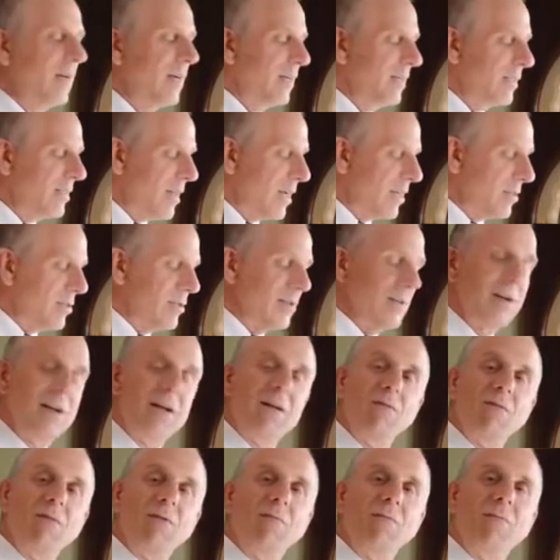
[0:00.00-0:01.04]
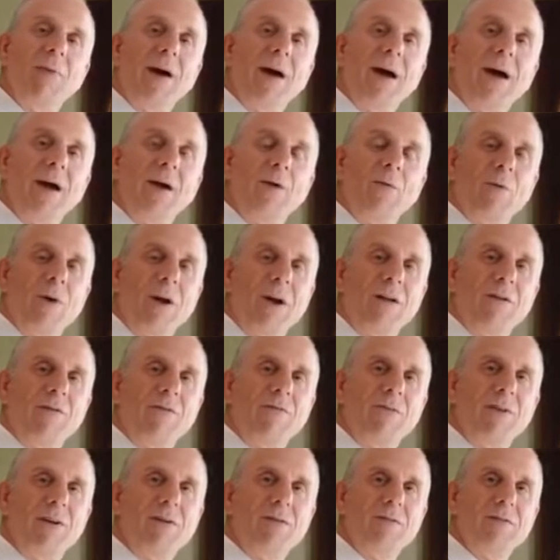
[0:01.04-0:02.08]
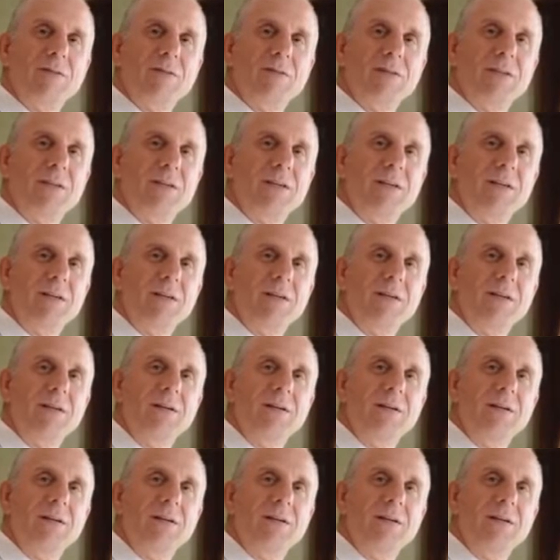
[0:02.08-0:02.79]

It's actually enabled by radio frequency,